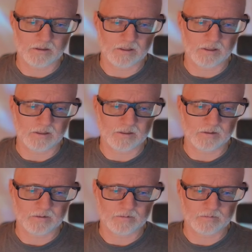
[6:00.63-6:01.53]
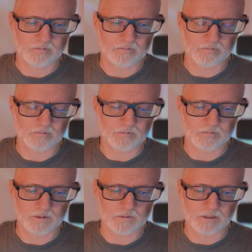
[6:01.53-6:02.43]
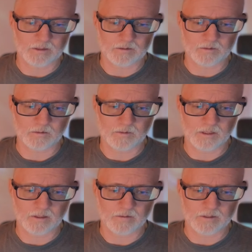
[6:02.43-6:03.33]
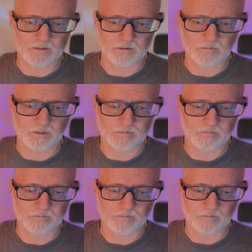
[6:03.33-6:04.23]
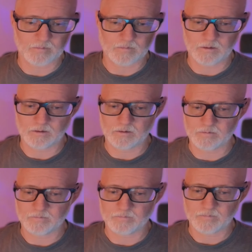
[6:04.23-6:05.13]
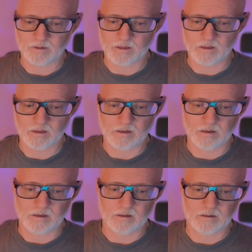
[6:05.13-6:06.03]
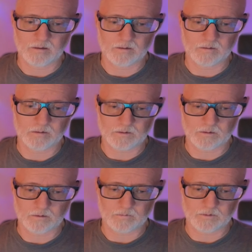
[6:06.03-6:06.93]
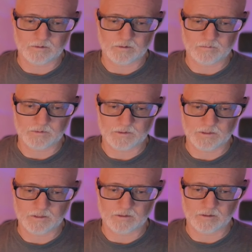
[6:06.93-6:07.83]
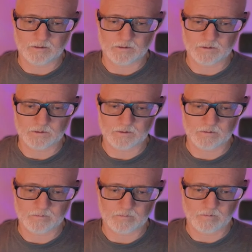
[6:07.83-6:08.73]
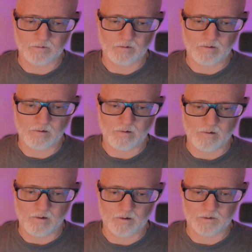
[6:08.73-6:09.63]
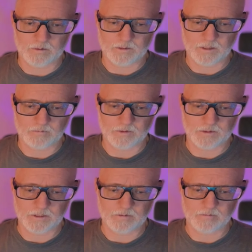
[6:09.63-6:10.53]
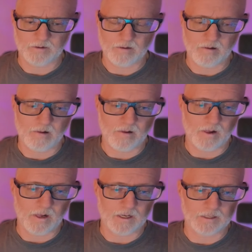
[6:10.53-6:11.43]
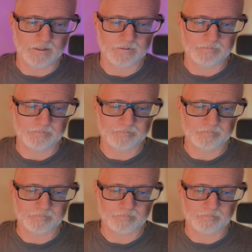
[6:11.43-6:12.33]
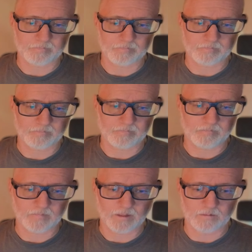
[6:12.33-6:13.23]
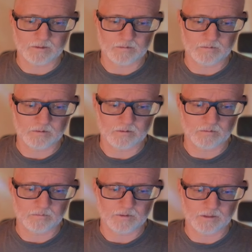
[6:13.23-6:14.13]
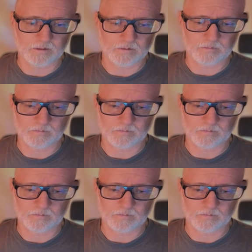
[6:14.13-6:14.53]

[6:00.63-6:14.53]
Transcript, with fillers: uh, let's see if I can zoom in on this a little bit. Um, let's go up to 100% at least, 110%. Um, I wish it would go bigger.